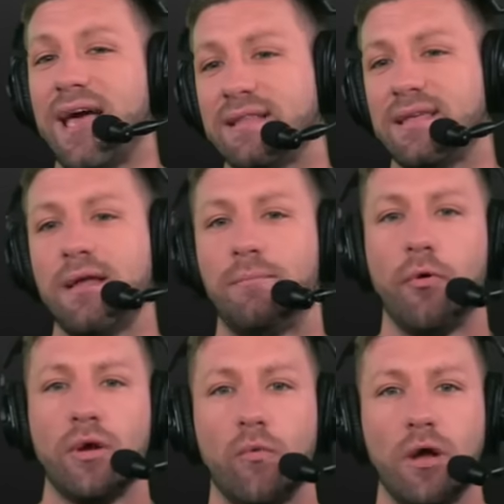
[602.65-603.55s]
at
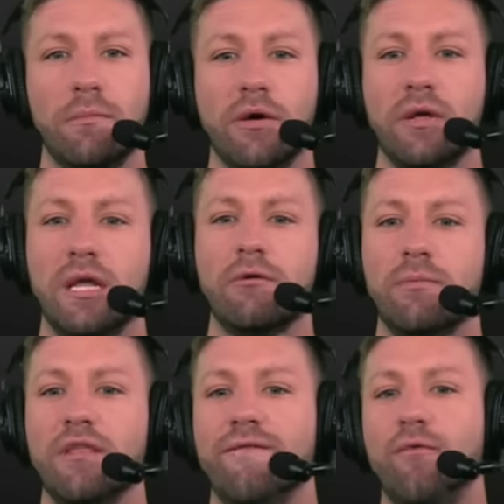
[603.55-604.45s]
$10.1 million, he would
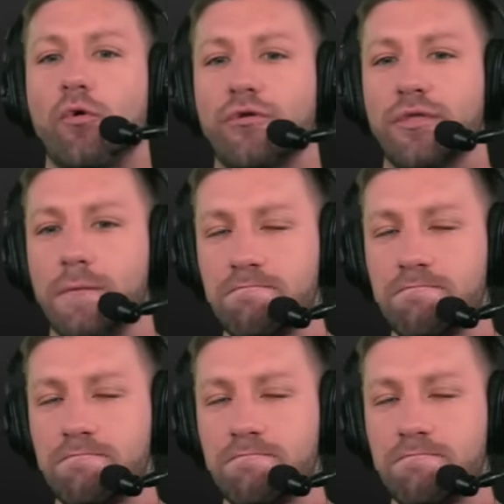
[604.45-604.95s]
be the fourth